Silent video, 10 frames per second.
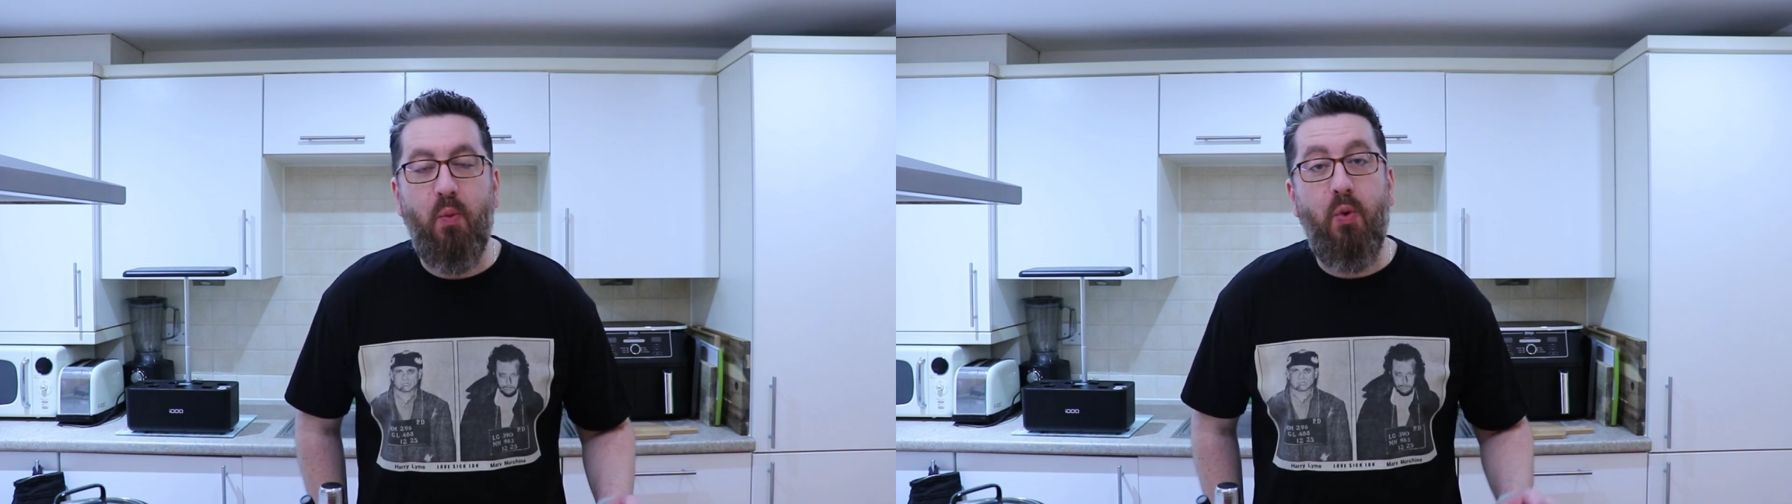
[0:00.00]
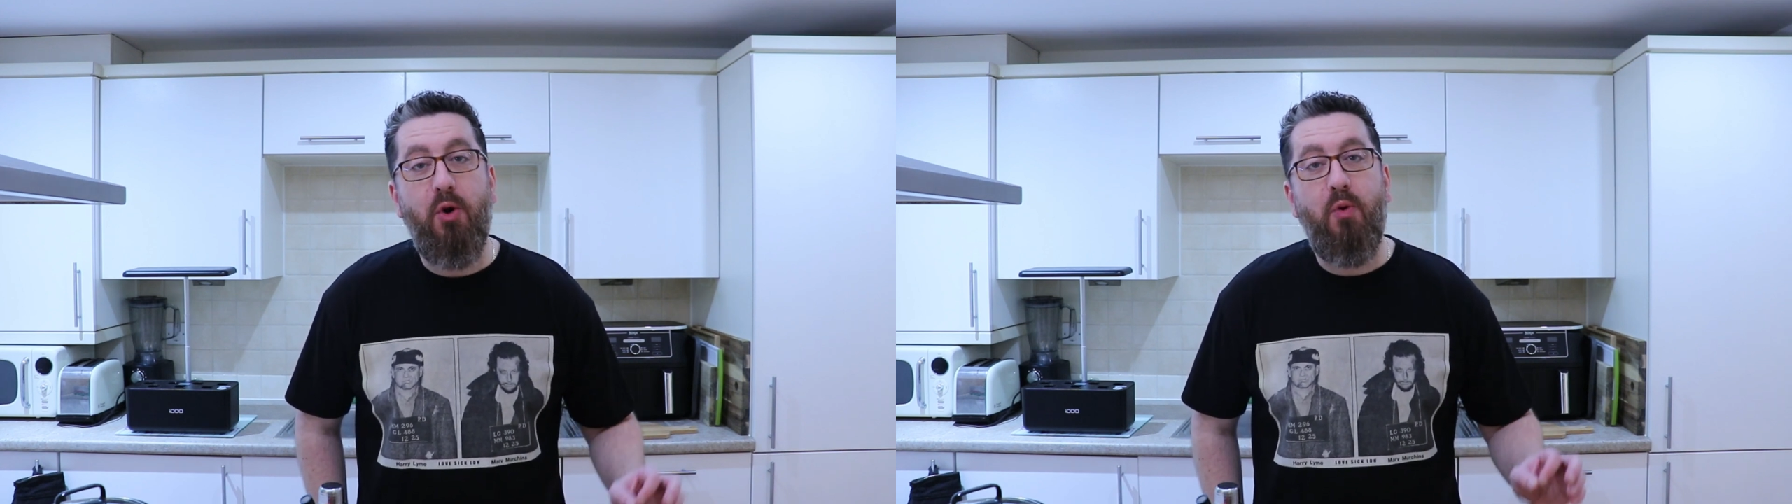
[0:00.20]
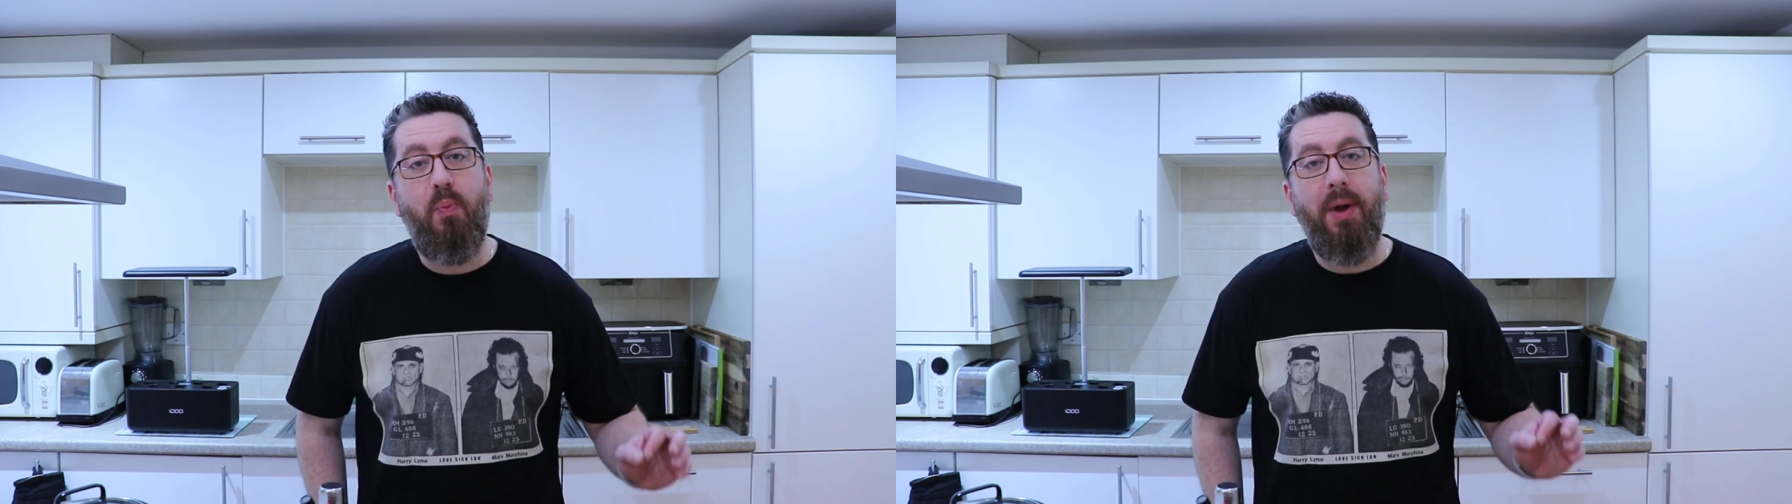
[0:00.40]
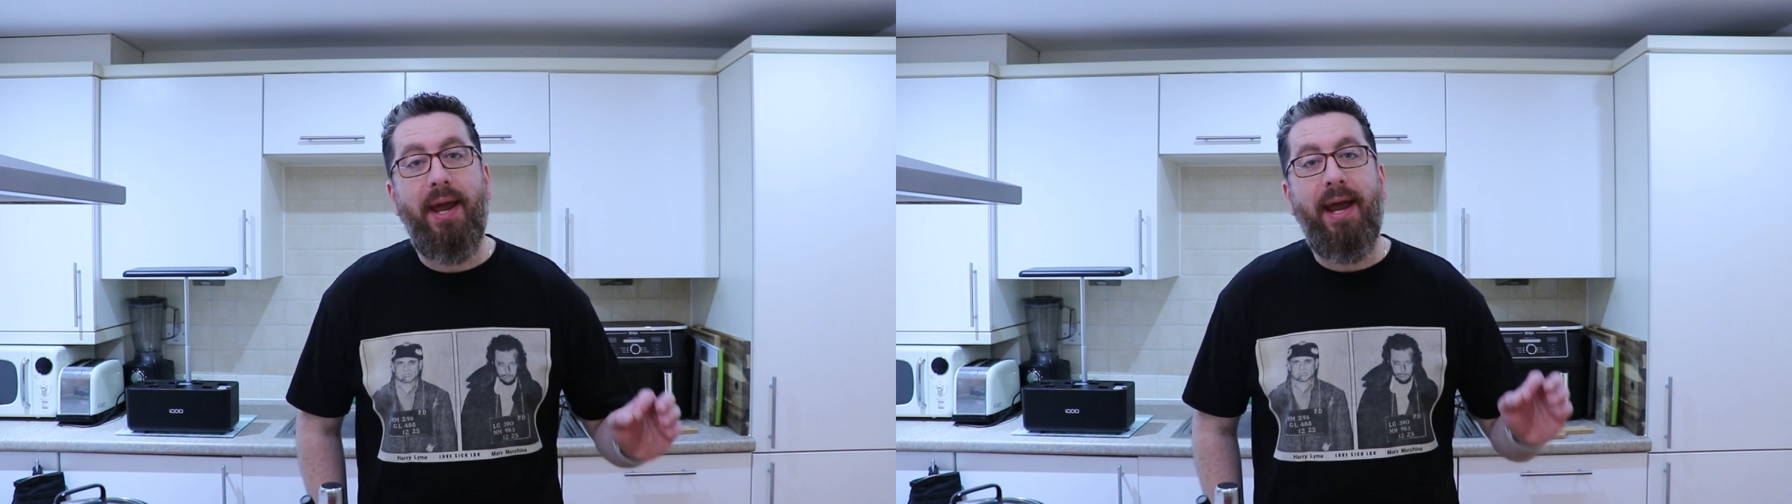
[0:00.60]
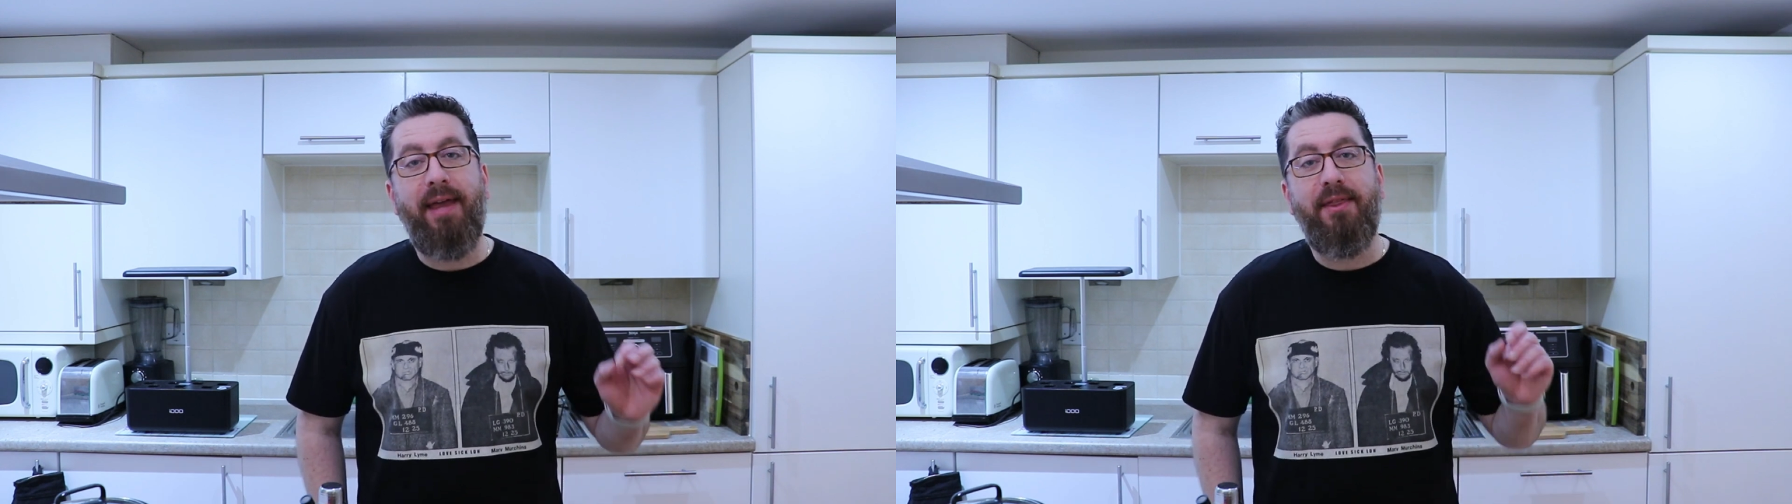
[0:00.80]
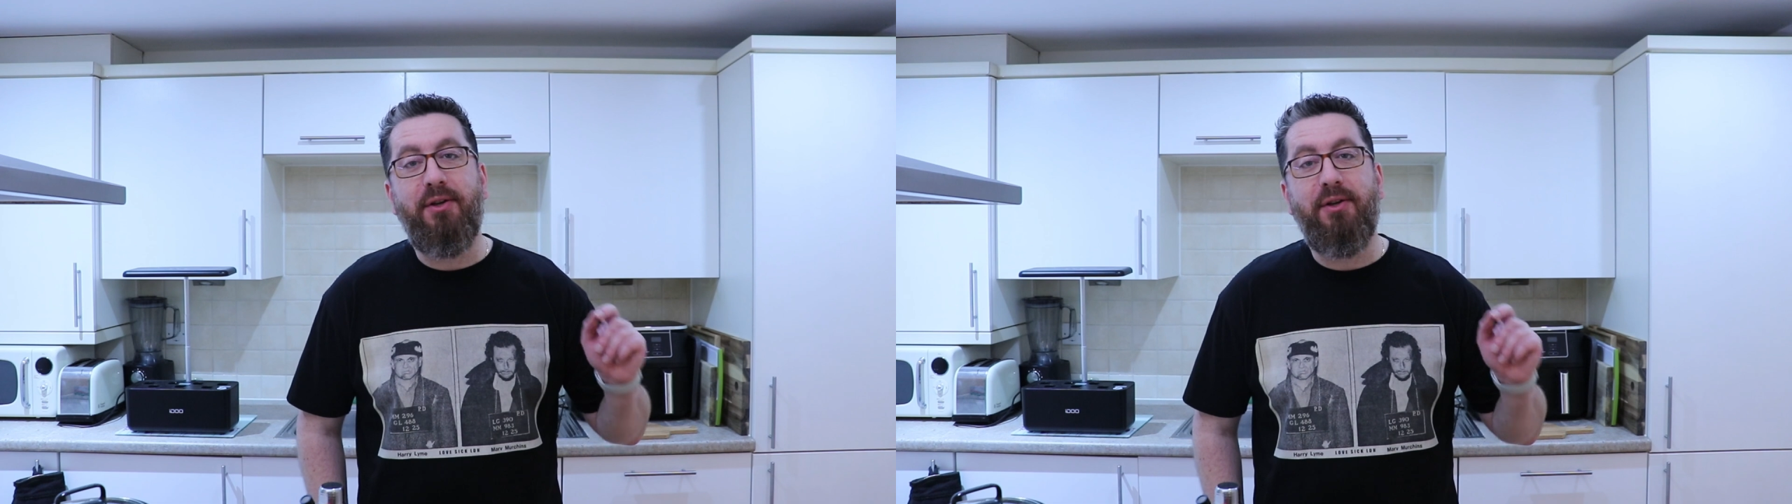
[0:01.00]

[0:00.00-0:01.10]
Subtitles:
will be in the